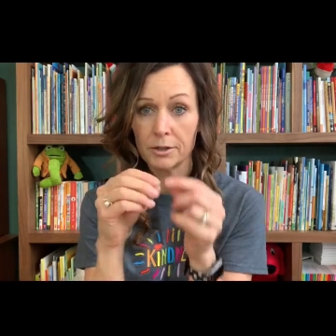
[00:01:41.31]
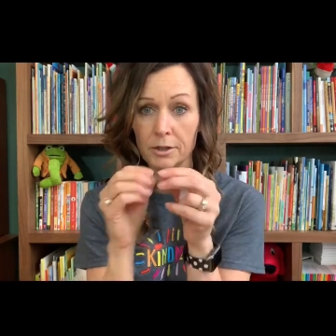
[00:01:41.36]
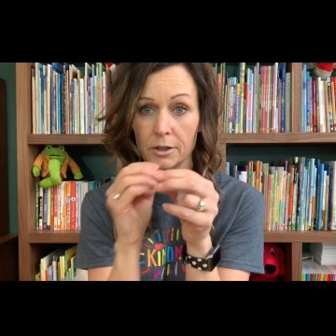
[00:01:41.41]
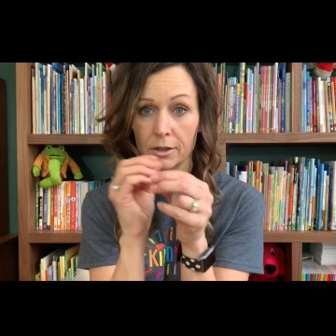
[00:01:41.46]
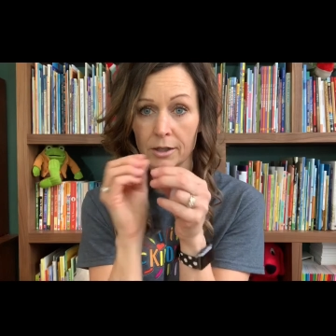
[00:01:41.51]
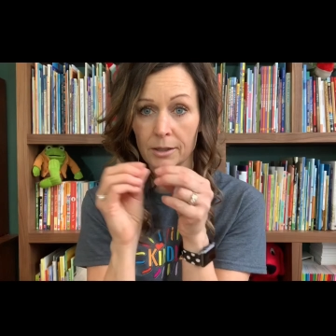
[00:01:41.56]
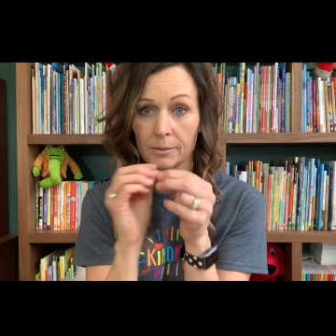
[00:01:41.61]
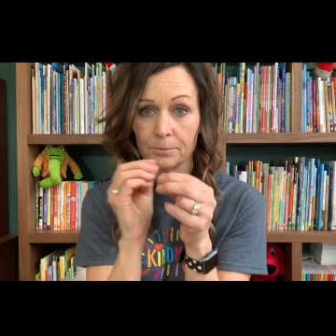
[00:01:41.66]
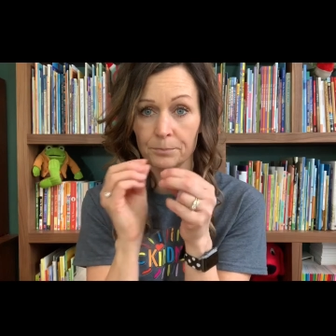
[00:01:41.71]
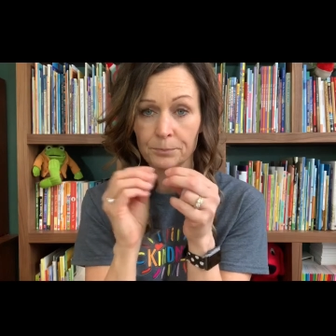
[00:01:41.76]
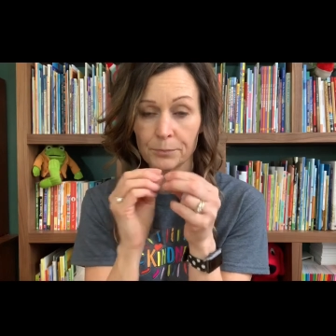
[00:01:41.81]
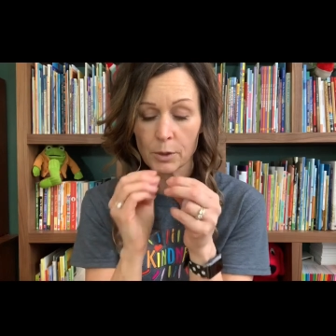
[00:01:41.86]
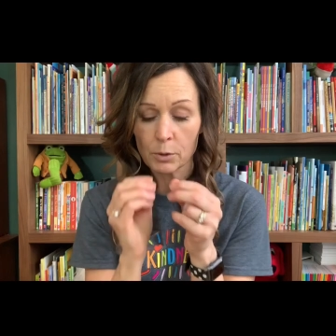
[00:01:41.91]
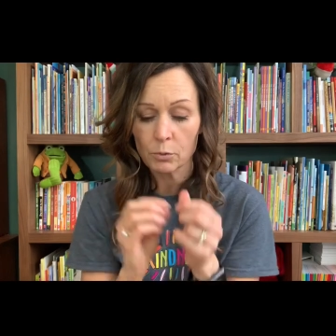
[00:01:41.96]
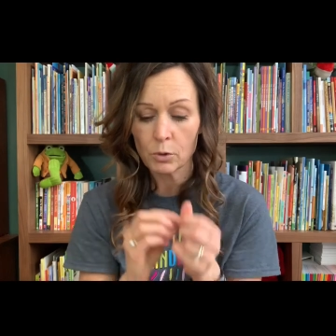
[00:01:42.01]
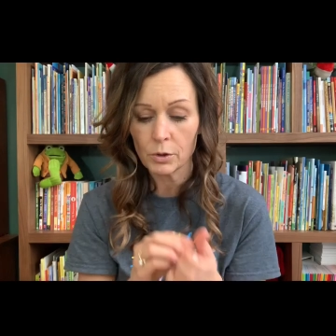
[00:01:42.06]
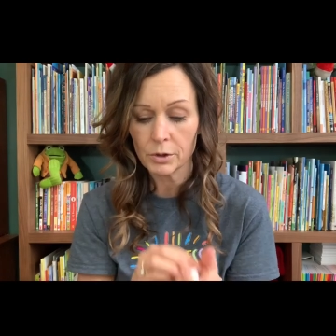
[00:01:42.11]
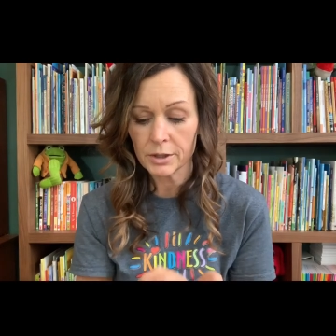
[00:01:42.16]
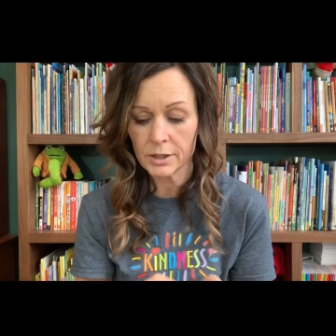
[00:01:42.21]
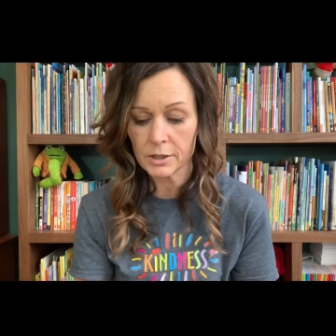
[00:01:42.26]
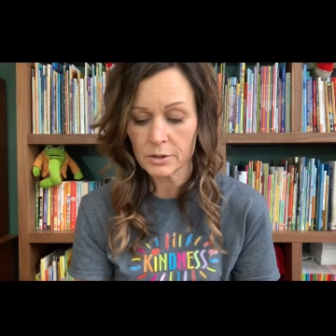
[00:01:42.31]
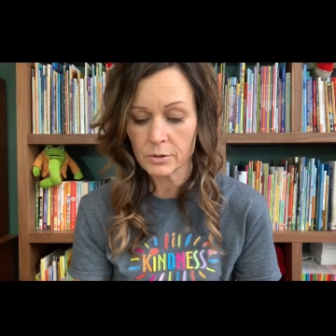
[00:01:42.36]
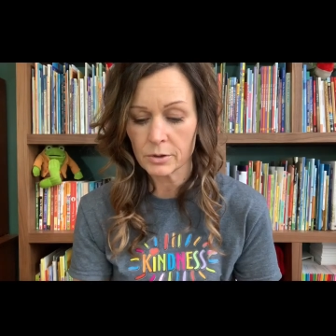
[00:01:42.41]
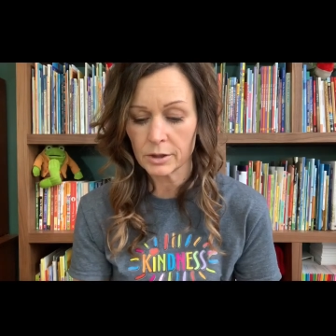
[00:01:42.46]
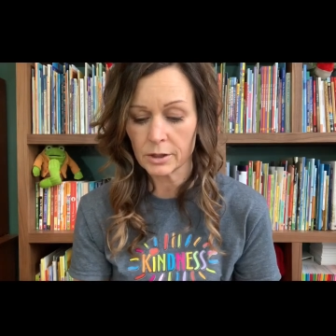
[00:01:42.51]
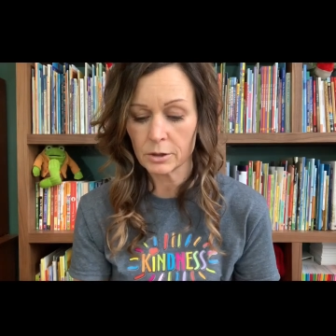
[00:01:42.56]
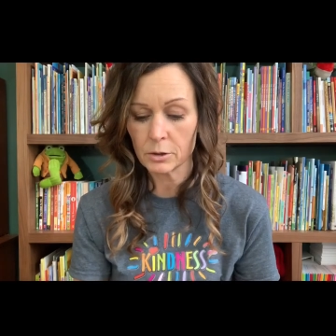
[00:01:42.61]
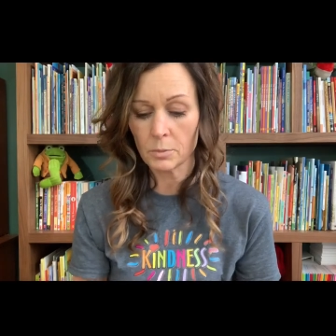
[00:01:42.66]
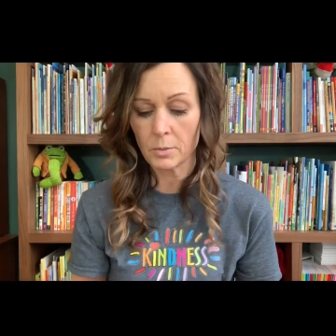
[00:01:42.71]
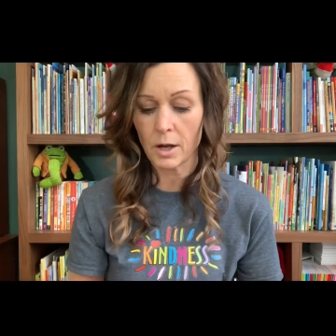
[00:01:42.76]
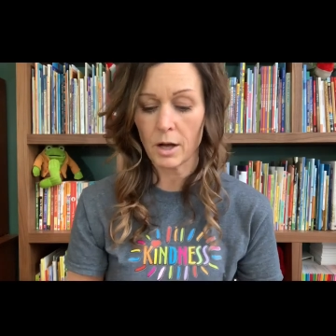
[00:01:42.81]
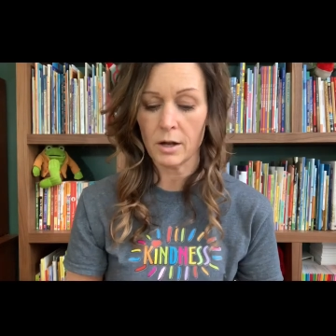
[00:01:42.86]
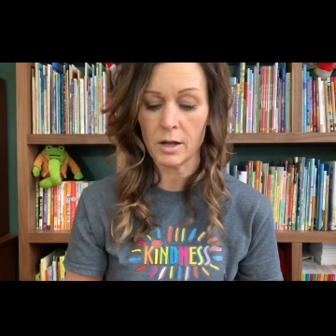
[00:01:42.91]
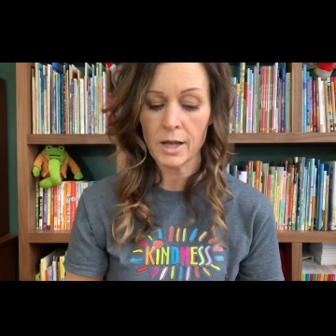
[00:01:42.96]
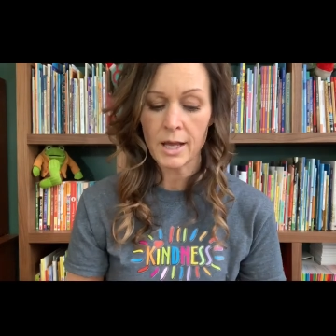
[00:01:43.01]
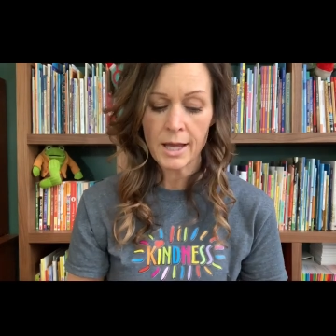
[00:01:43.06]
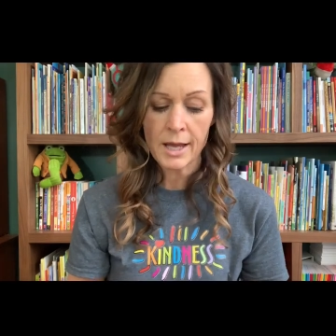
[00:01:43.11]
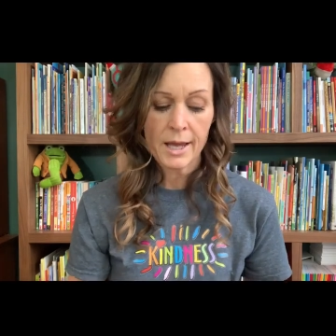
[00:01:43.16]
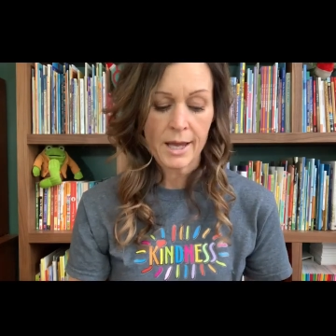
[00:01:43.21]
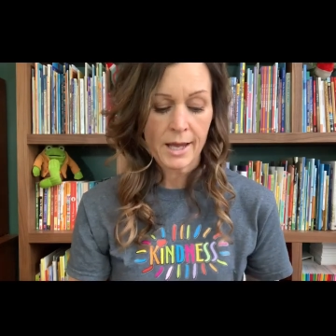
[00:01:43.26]
You can roll it into a little ball
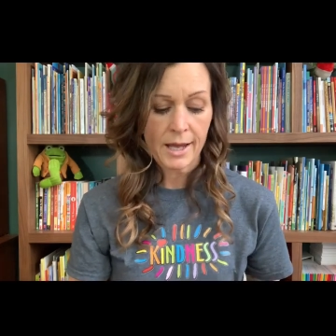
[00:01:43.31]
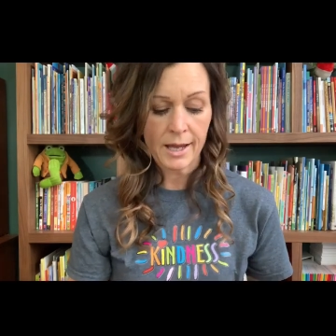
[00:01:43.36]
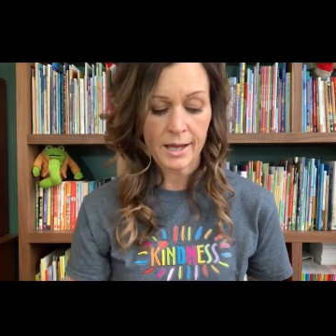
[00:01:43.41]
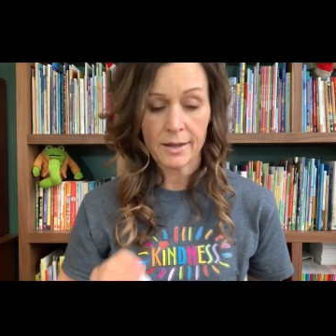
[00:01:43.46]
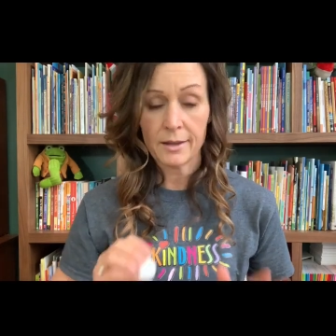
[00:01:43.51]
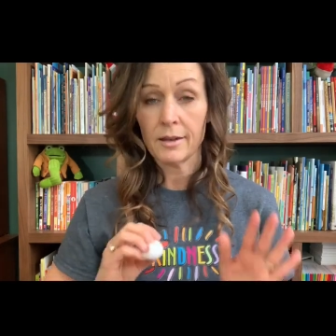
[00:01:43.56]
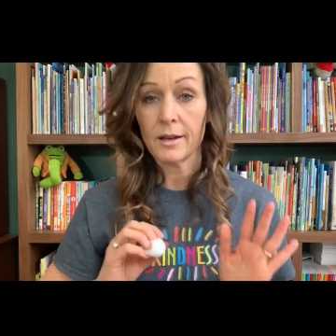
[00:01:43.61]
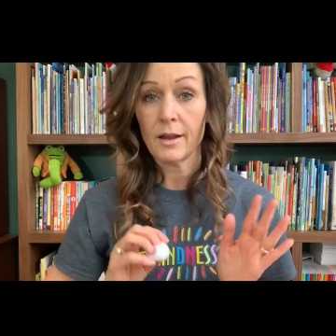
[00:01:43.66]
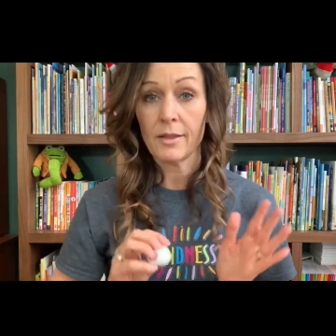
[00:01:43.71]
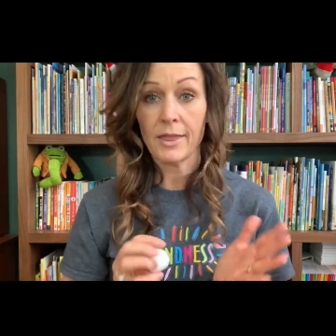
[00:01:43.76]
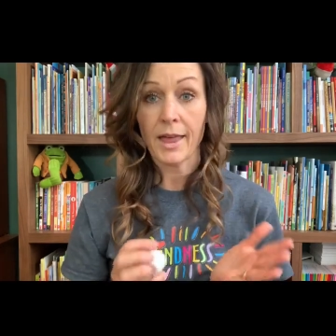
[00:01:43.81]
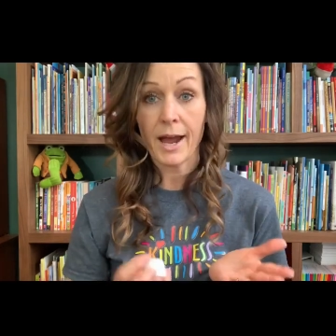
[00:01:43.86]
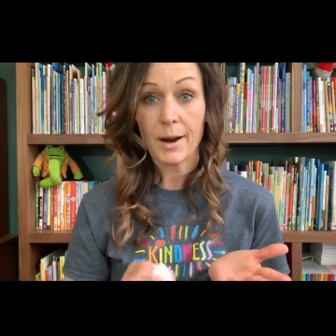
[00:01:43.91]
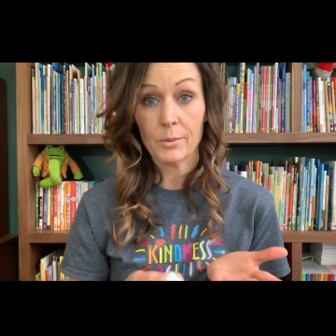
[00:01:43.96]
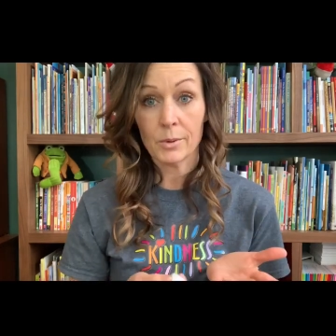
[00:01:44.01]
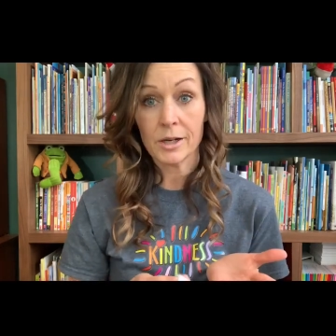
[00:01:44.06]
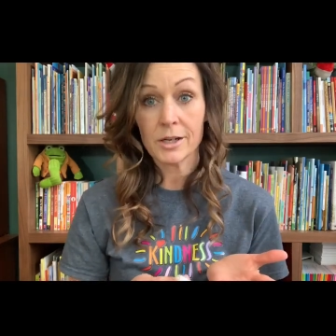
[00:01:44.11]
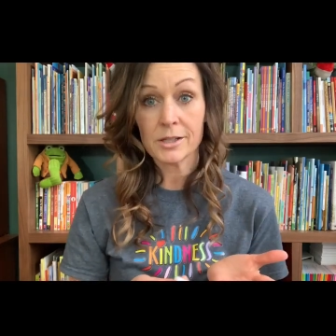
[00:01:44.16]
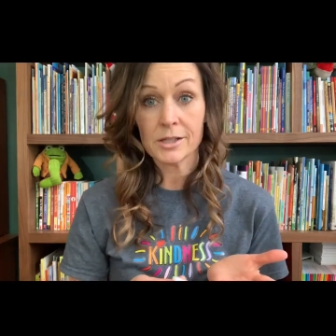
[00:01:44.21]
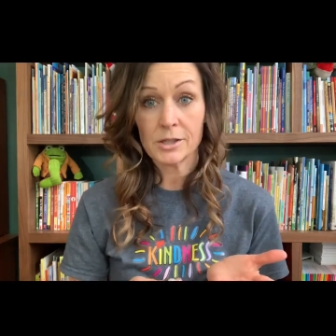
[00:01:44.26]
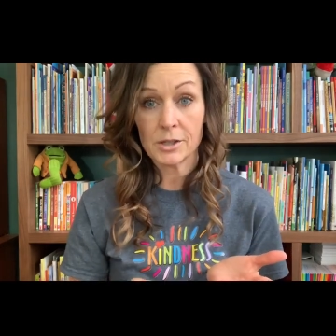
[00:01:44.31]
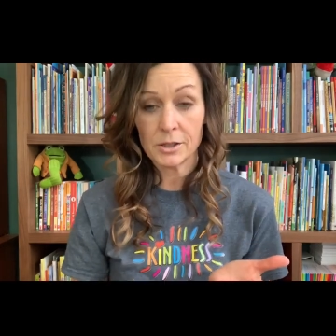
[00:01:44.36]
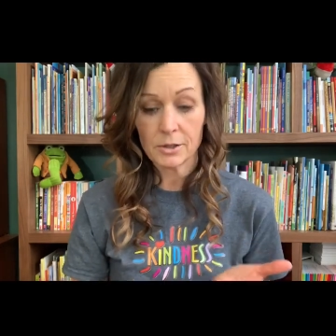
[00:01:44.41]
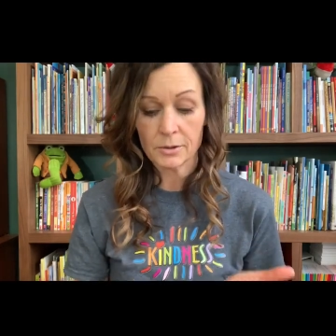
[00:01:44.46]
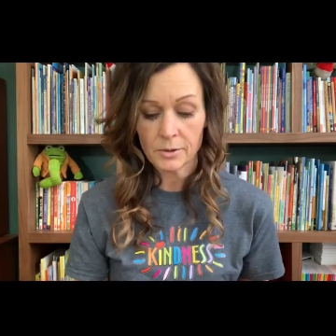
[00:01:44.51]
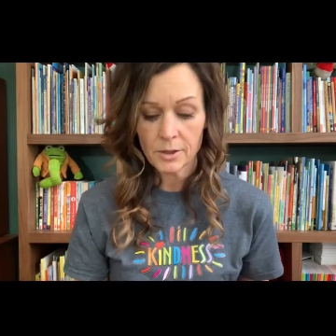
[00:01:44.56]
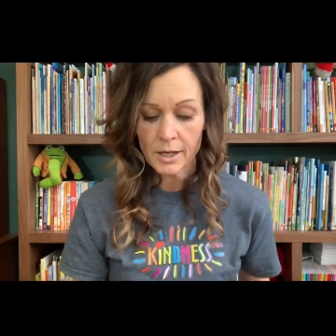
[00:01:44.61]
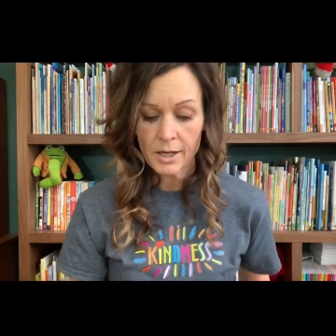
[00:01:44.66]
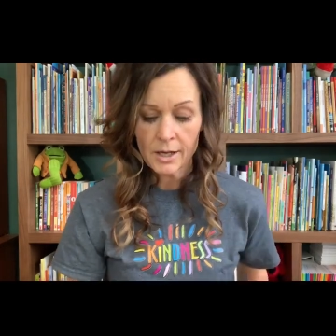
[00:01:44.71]
and that works too.